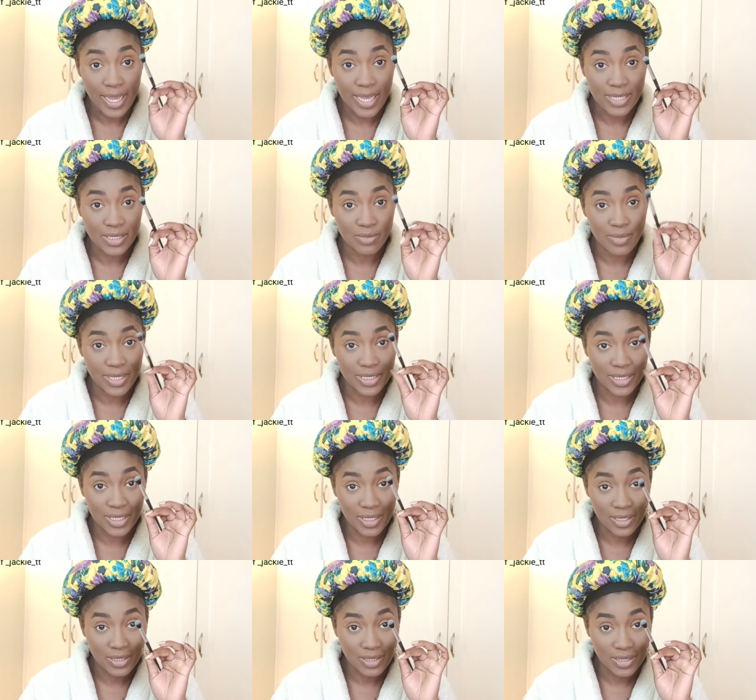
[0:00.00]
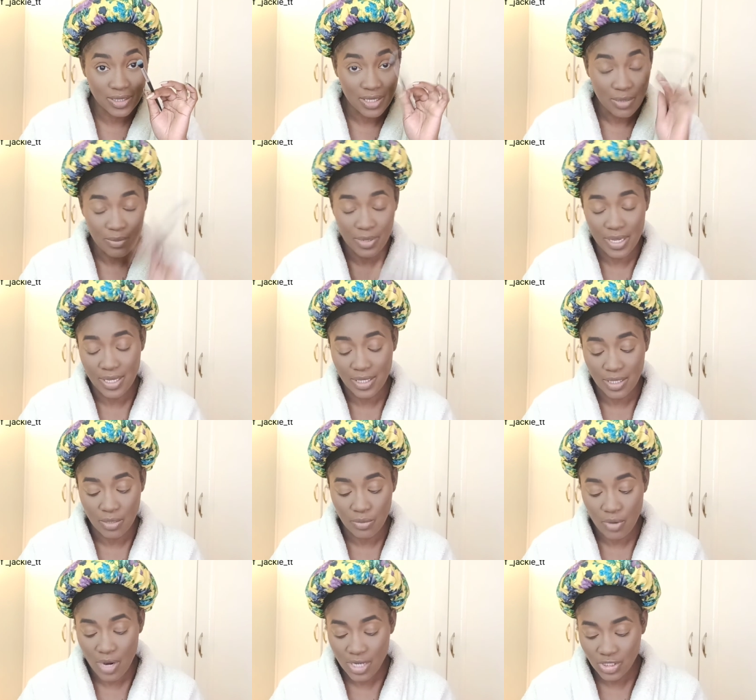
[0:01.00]
Kasmetiz
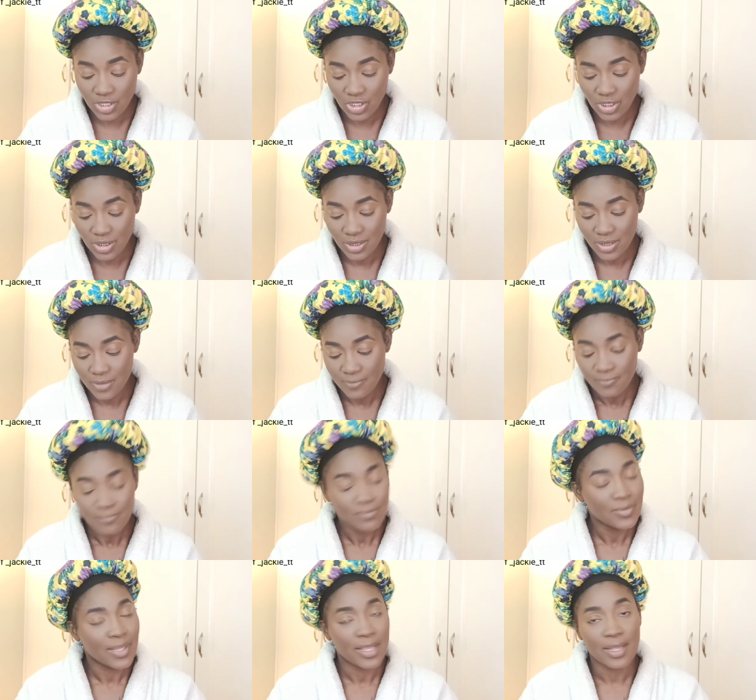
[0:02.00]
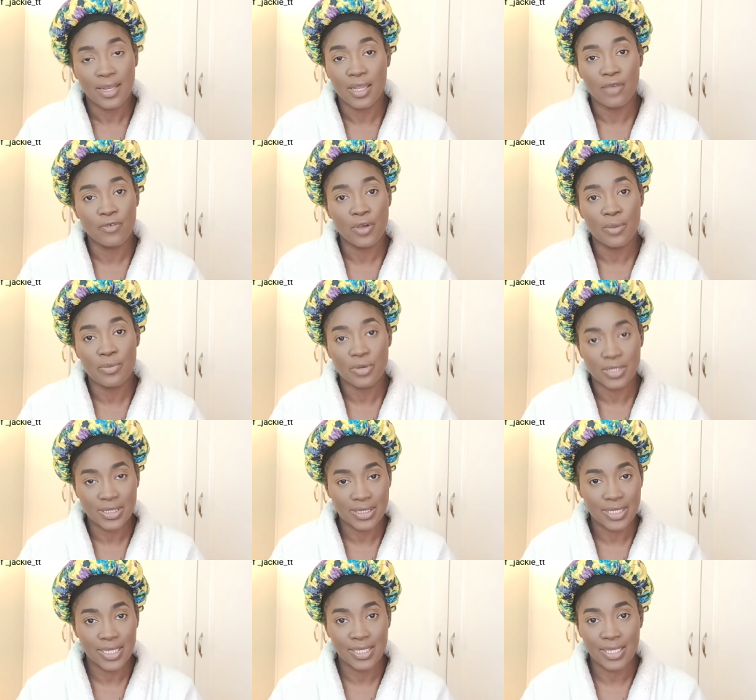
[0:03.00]
blending brush love her
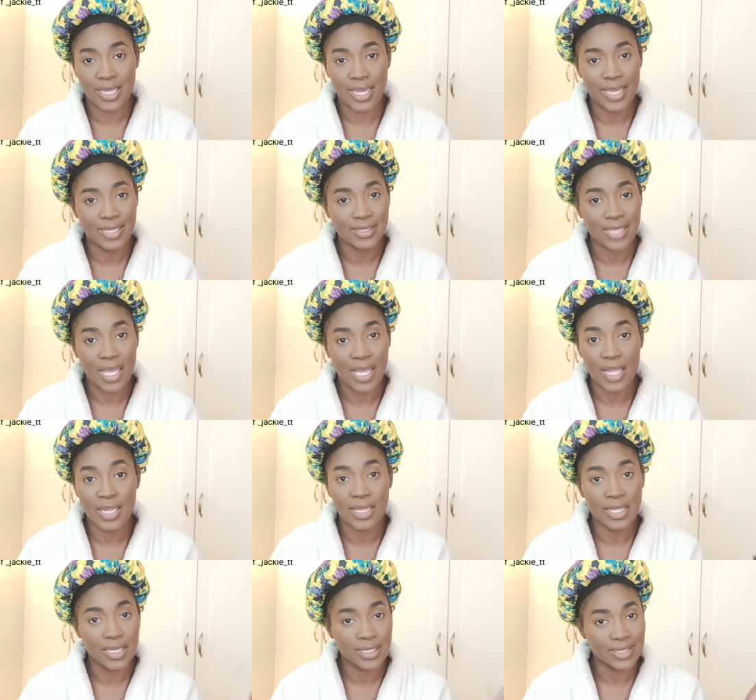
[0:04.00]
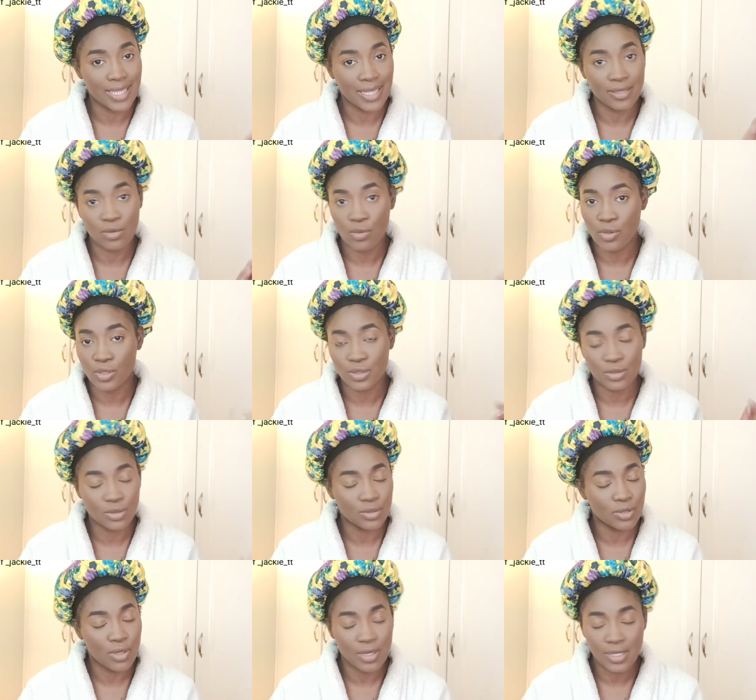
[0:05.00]
brush set guys i'll link that
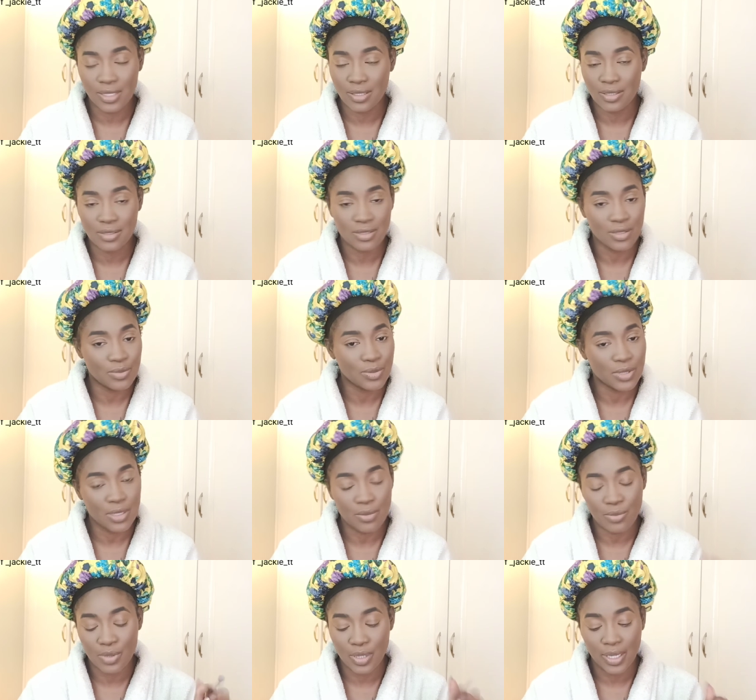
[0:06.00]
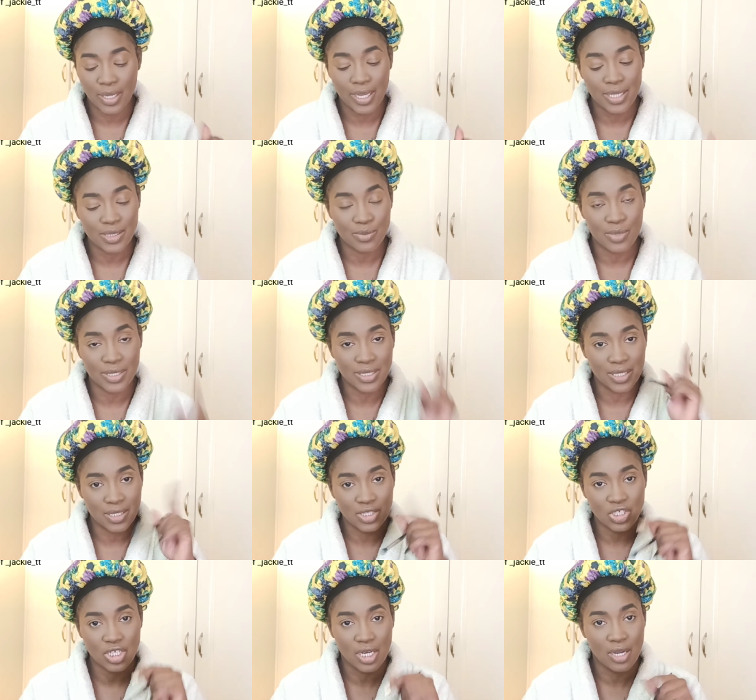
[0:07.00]
also down in the description but
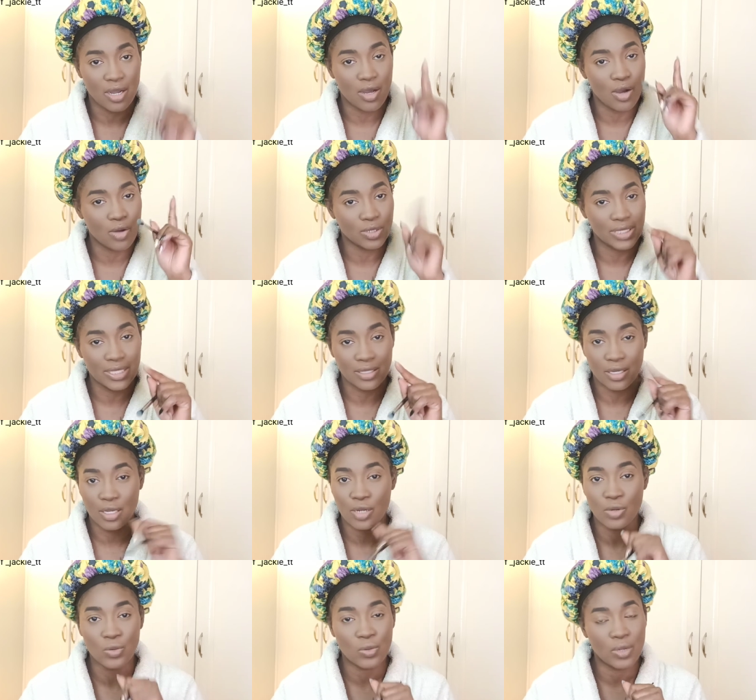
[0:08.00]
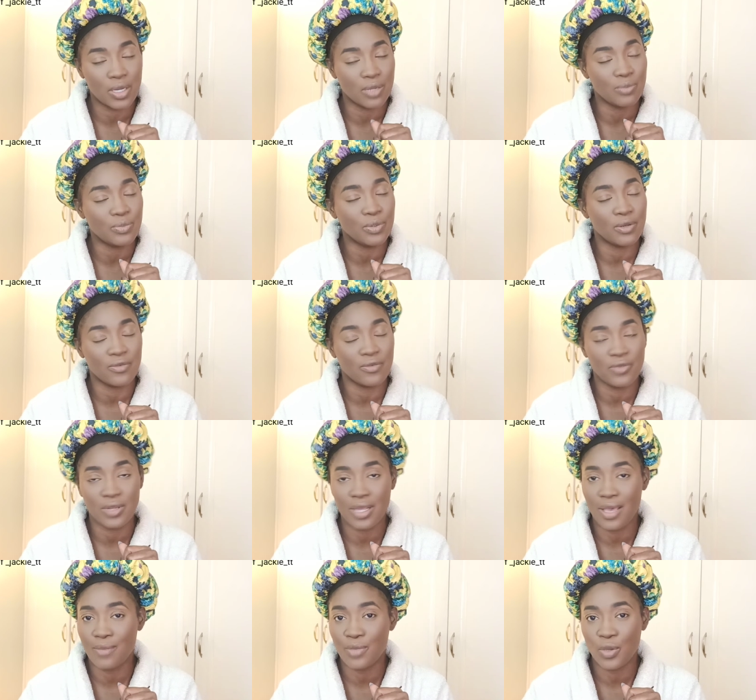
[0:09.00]
Kasmetiz check her out another local beautiful
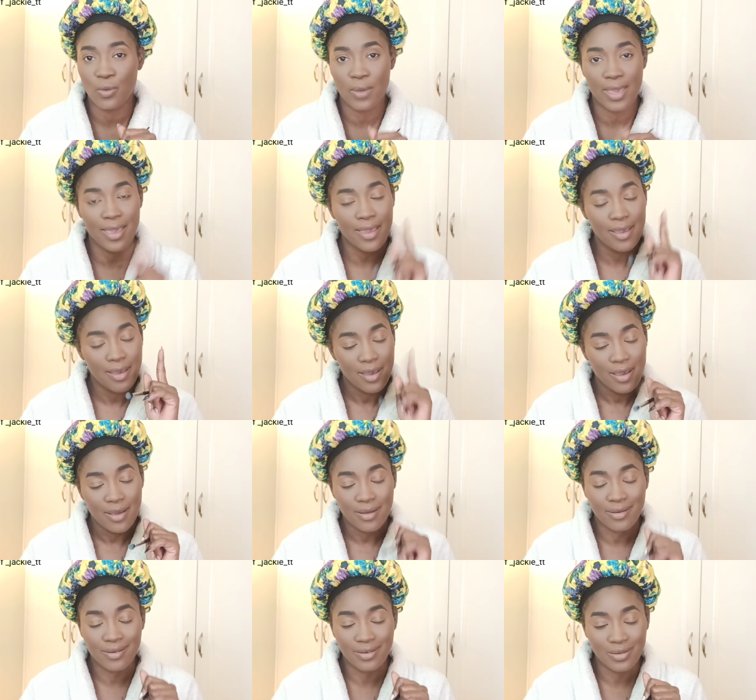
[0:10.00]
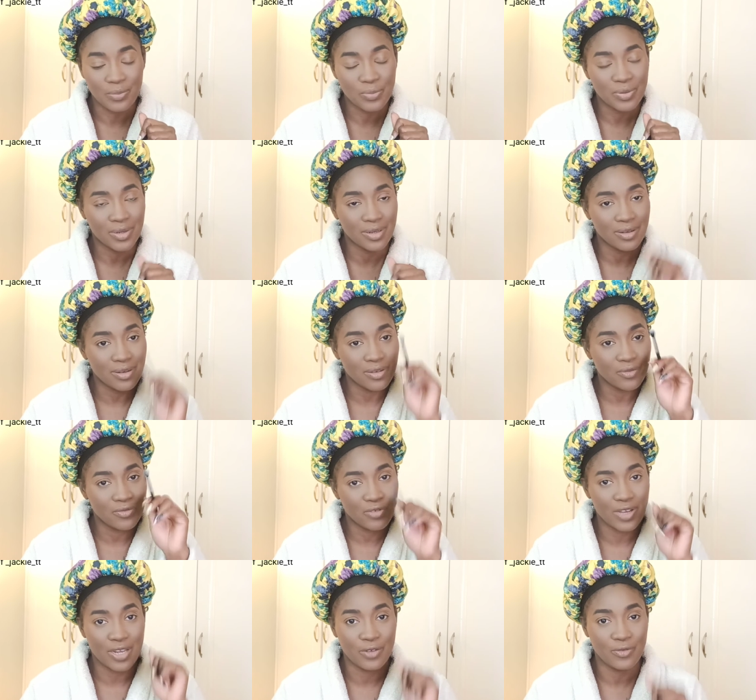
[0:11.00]
mua good product
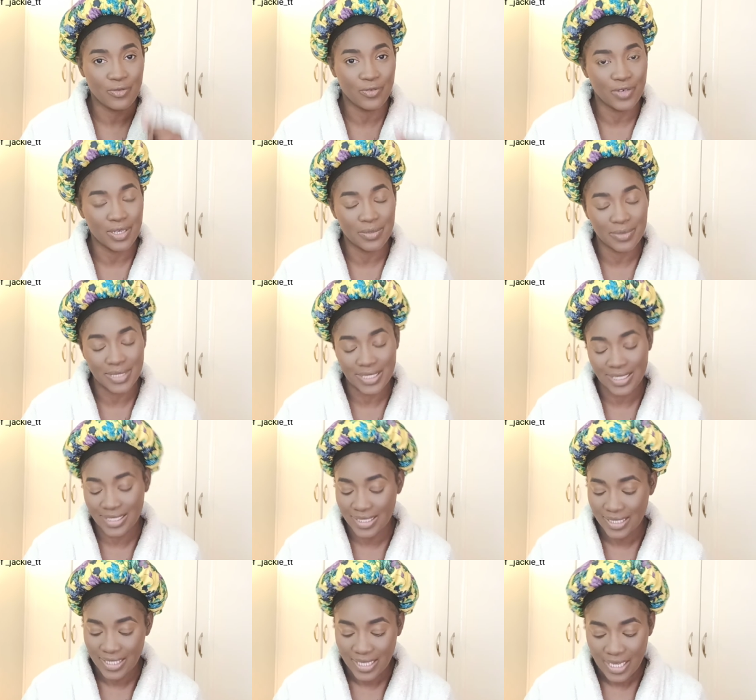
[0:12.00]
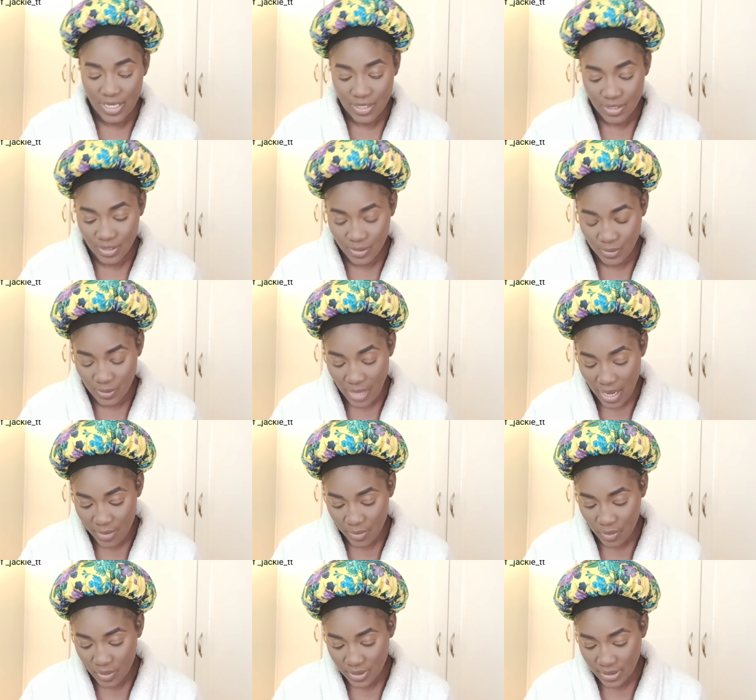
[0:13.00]
value for your money so
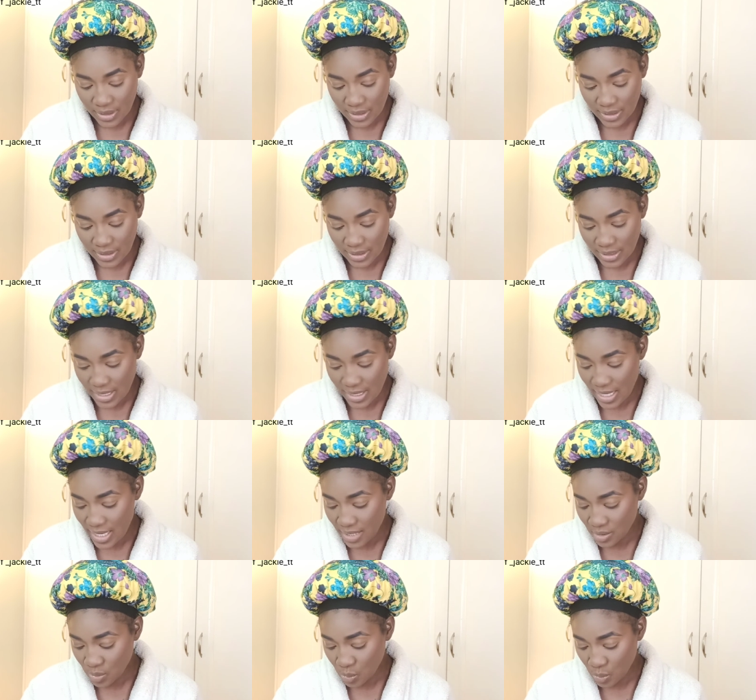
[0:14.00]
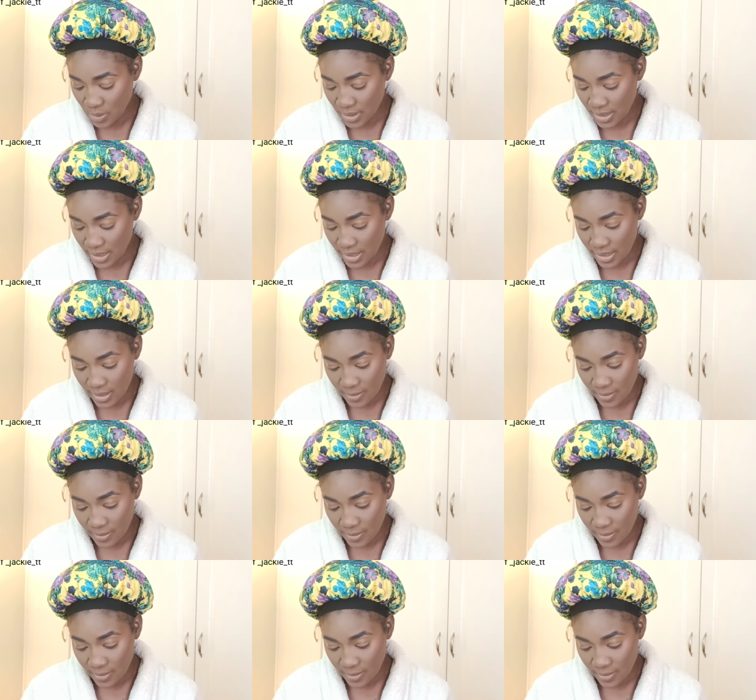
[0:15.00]
i'm going to start with